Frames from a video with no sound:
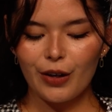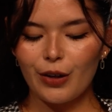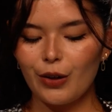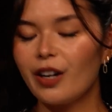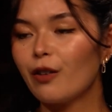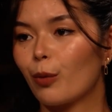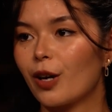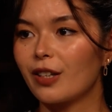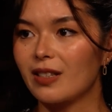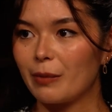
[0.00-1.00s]
You have
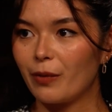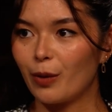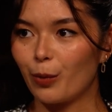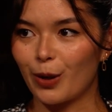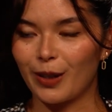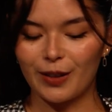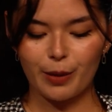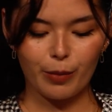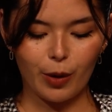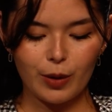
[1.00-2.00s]
worked on some of the world's
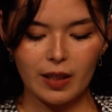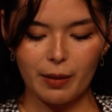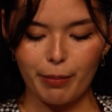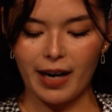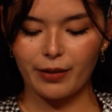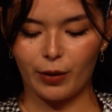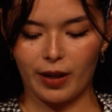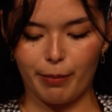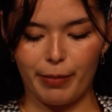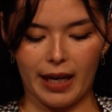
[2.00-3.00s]
most impactful
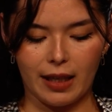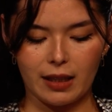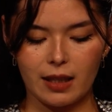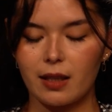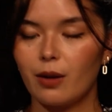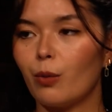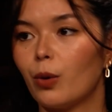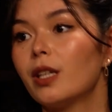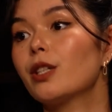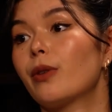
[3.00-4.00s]
campaigns. What
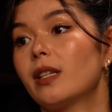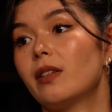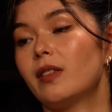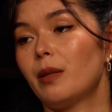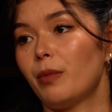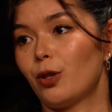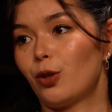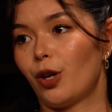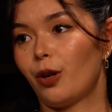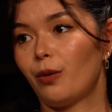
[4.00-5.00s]
does creativity mean to
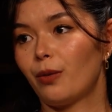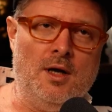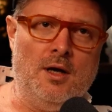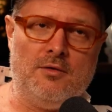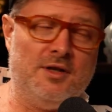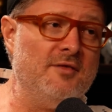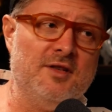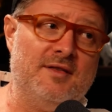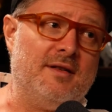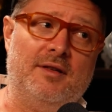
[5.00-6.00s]
you? Creativity
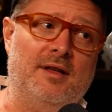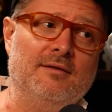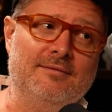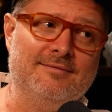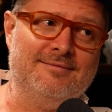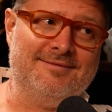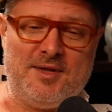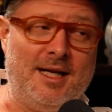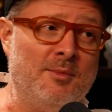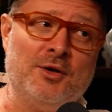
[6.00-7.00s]
is everything.
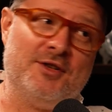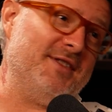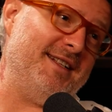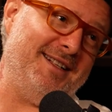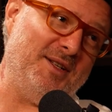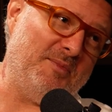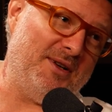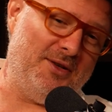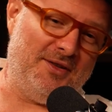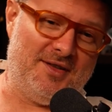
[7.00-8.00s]
And I'm not just saying this
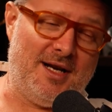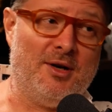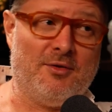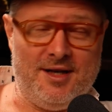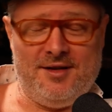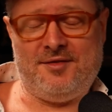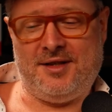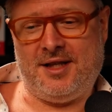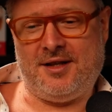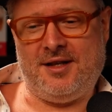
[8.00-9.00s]
because I'm a creative
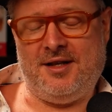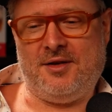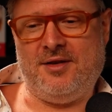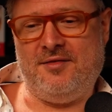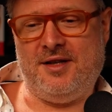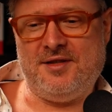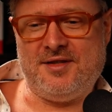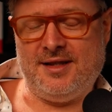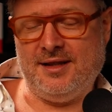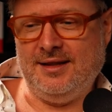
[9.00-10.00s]
in a creative
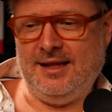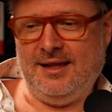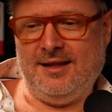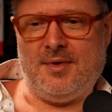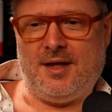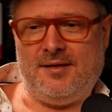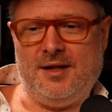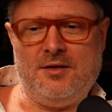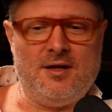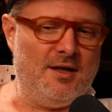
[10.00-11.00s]
agency. I think you
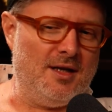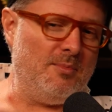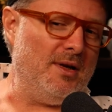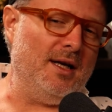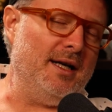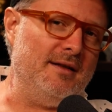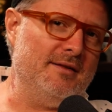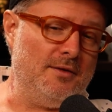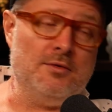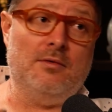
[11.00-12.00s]
can apply it
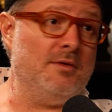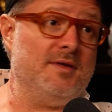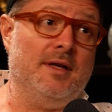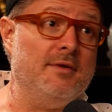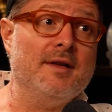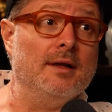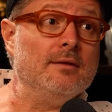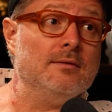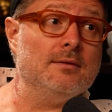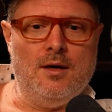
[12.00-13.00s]
to just everything.
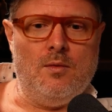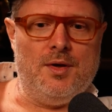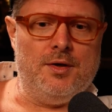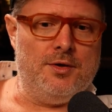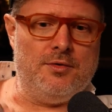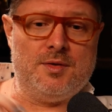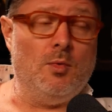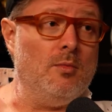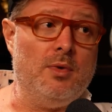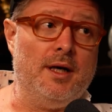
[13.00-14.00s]
Whether you're a
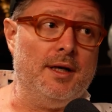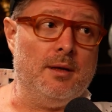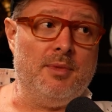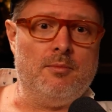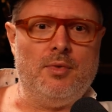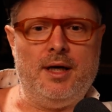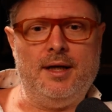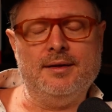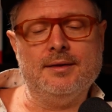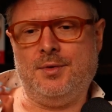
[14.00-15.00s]
small brand, a big
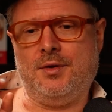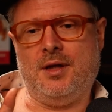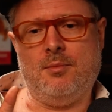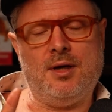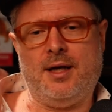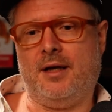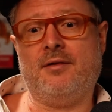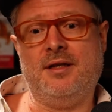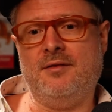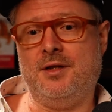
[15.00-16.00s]
brand, you can apply
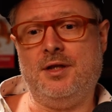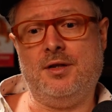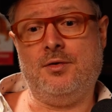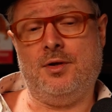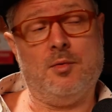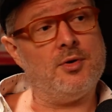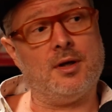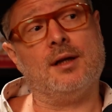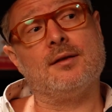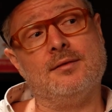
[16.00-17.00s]
creativity to your
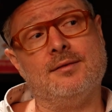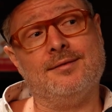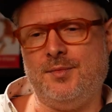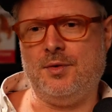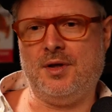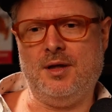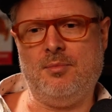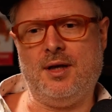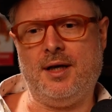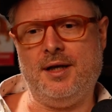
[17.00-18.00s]
product. You can
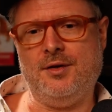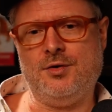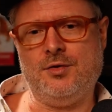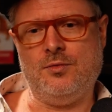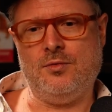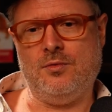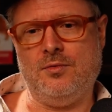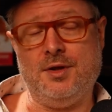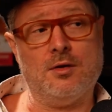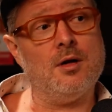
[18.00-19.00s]
apply it to
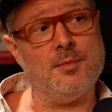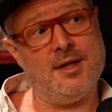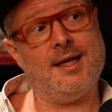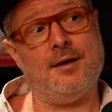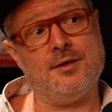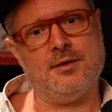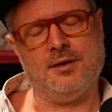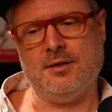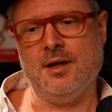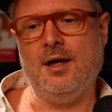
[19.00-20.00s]
your communication.